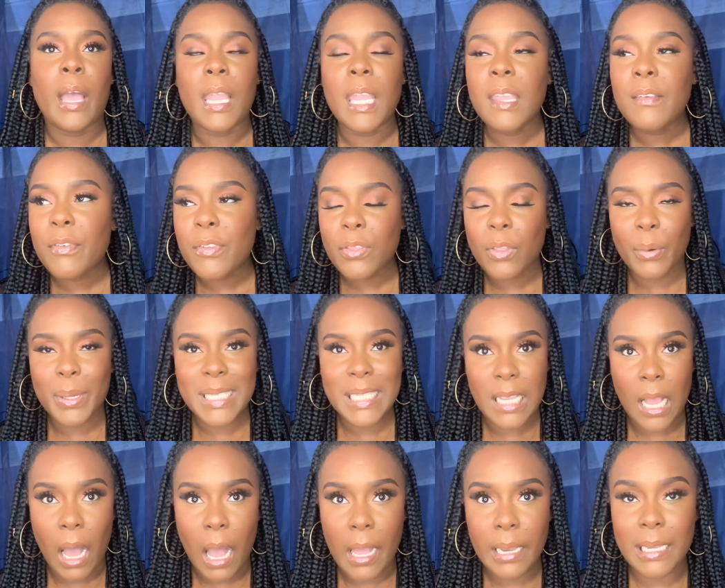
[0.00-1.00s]
even though it's
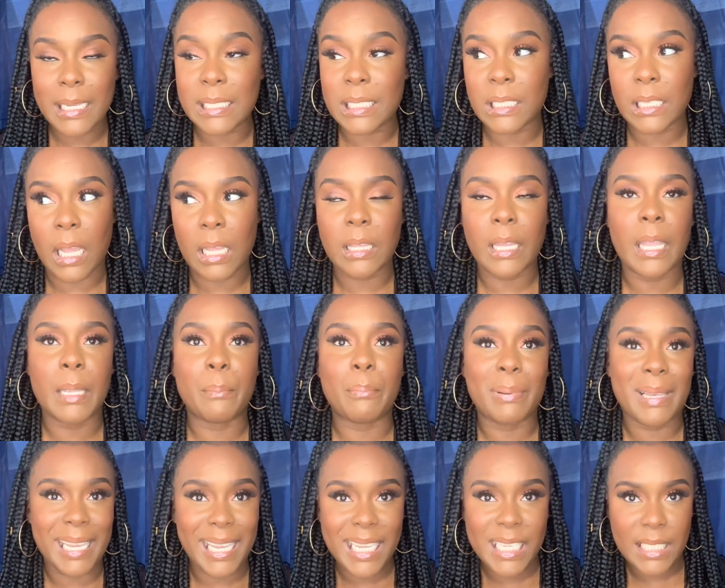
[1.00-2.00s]
hot it's not like
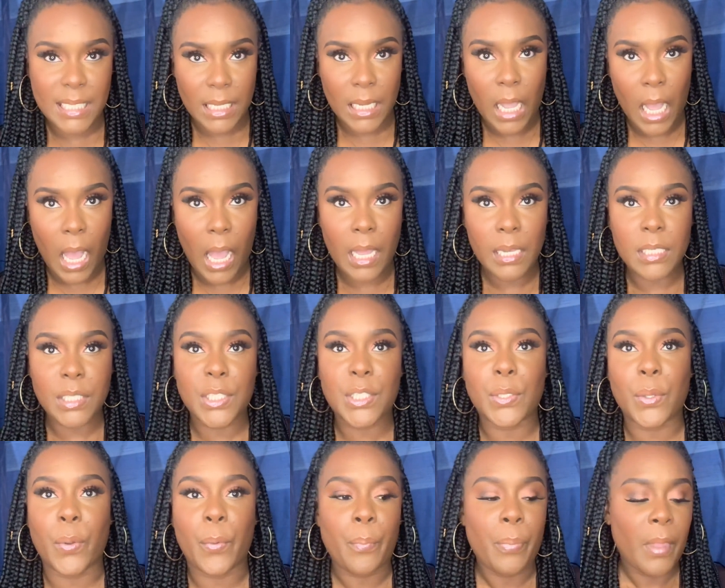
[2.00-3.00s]
blazing hot
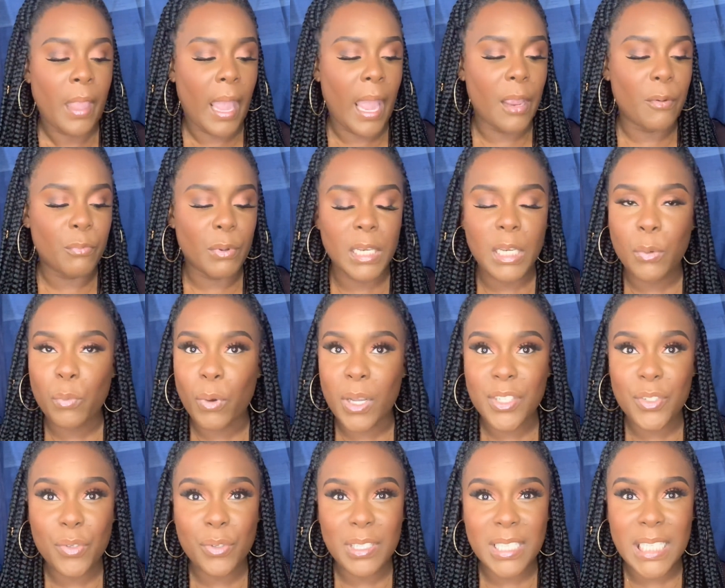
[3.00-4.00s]
so i really
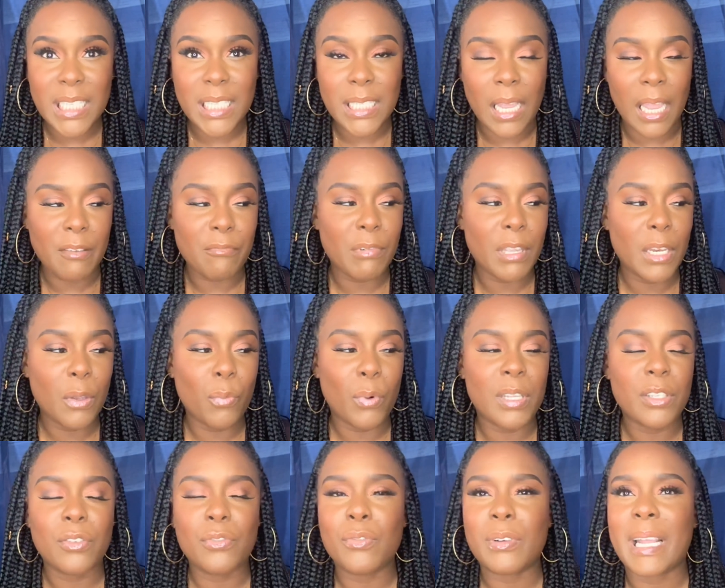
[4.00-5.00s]
want to i really
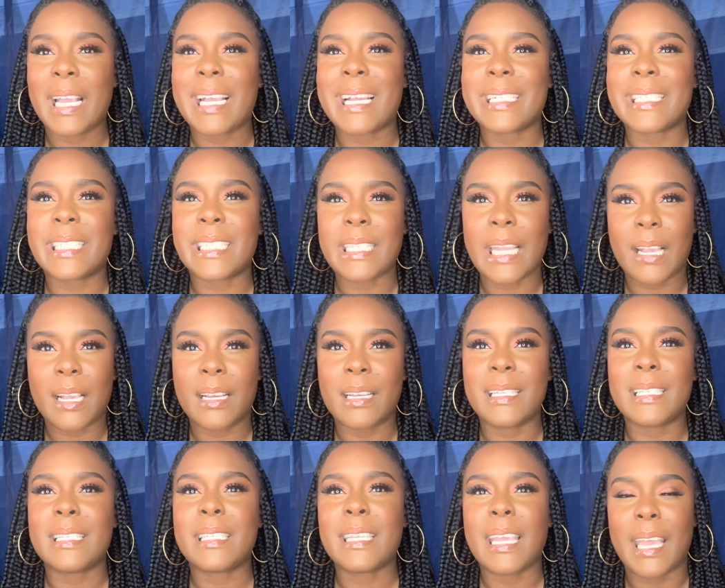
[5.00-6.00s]
want to do like a
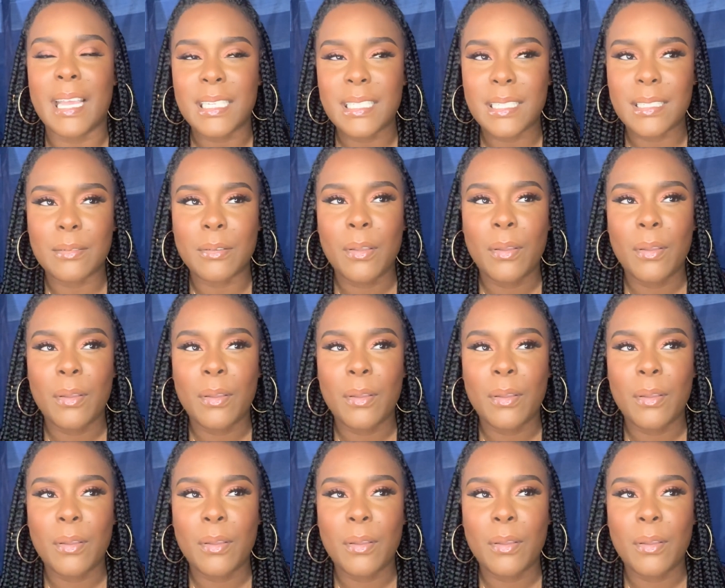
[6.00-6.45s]
second test